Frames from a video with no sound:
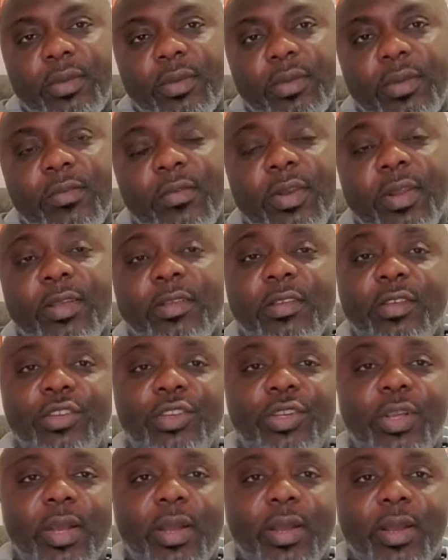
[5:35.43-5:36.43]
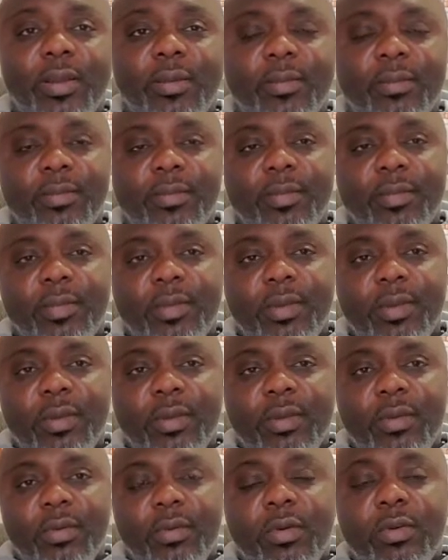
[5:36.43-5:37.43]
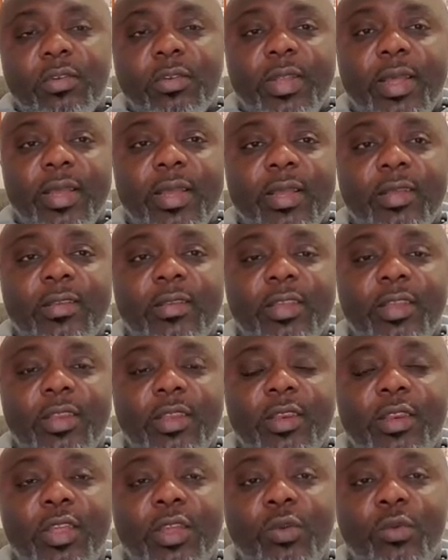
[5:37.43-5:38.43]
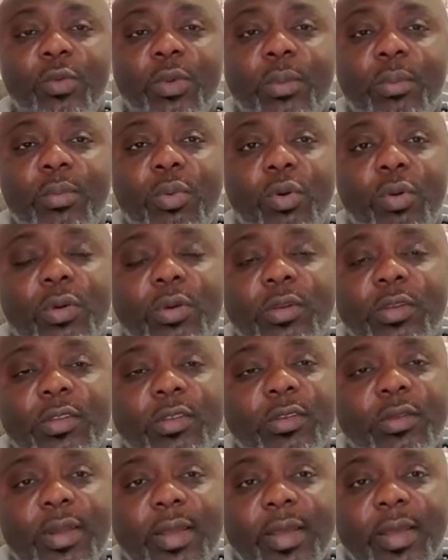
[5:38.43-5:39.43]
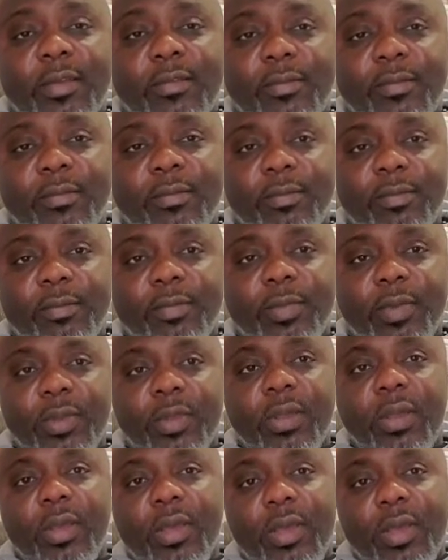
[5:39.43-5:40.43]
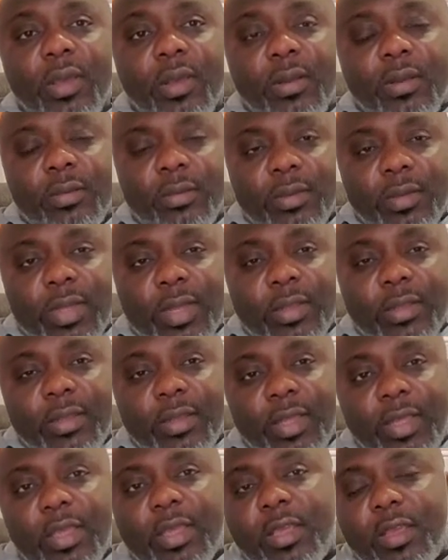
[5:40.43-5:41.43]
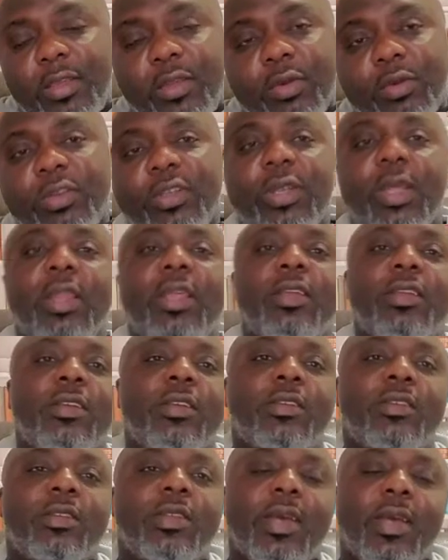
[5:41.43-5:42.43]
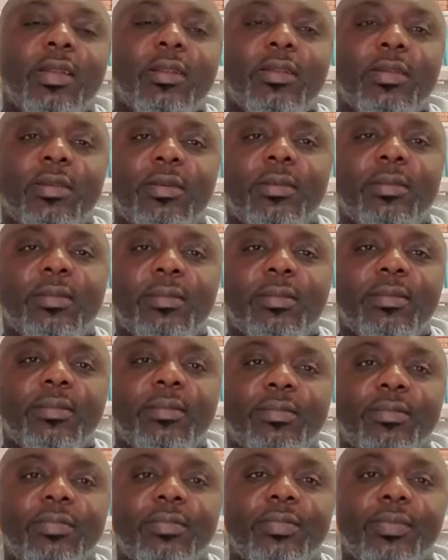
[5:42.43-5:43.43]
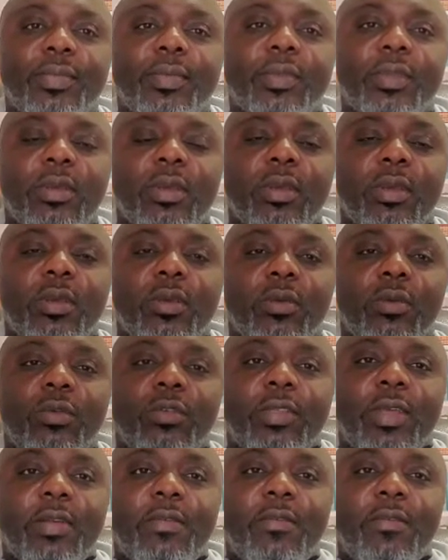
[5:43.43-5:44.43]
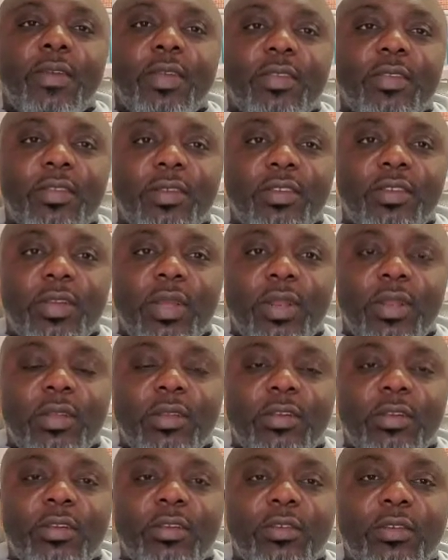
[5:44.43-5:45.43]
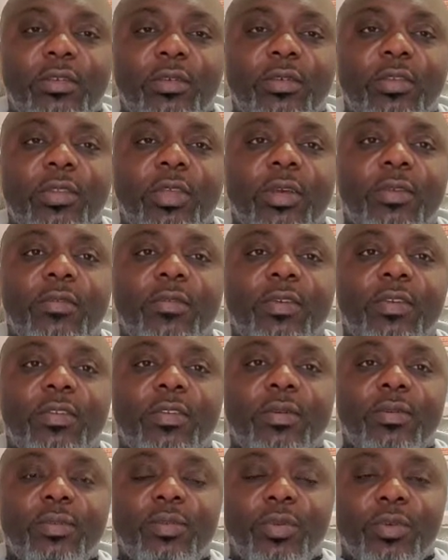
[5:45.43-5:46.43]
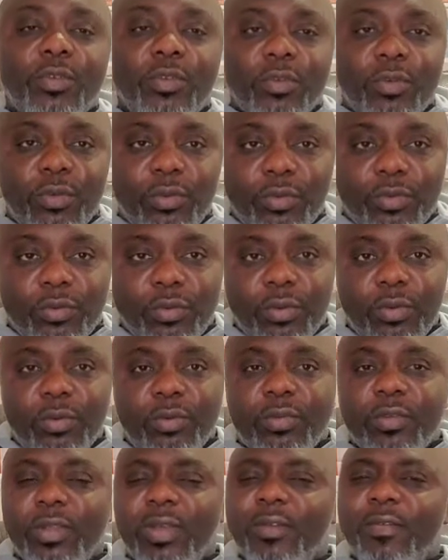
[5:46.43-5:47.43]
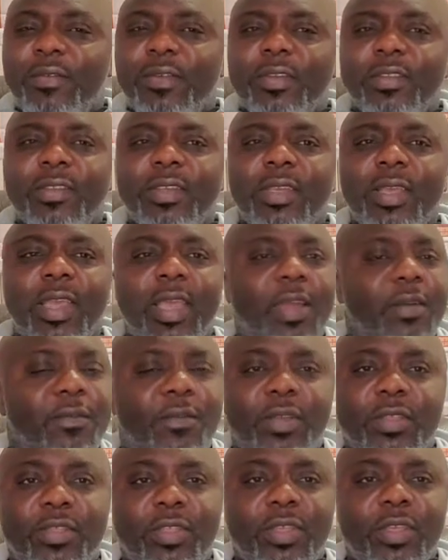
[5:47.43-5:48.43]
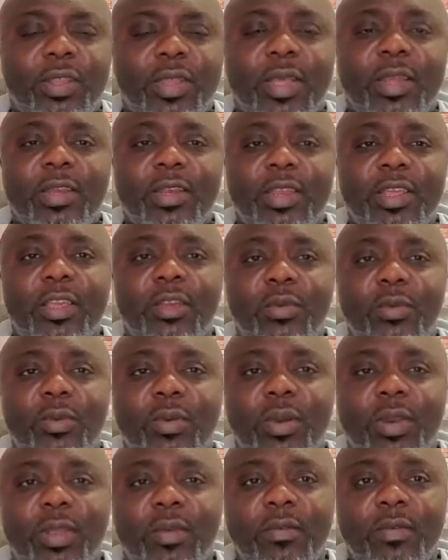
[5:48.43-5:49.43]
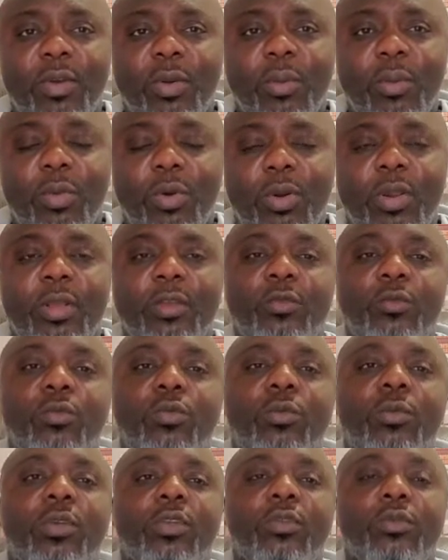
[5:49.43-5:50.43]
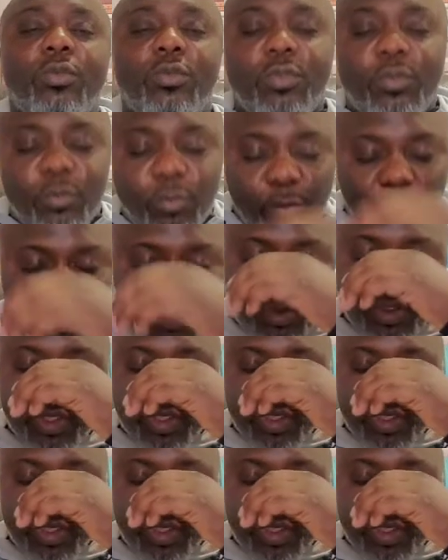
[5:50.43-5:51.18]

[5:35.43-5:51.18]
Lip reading: even as a child. Because, like I said, the day you were born in this life, that day your challenges start. You start facing challenges, you start facing persecution, you start facing everything. That day you leave your mother's womb into this world,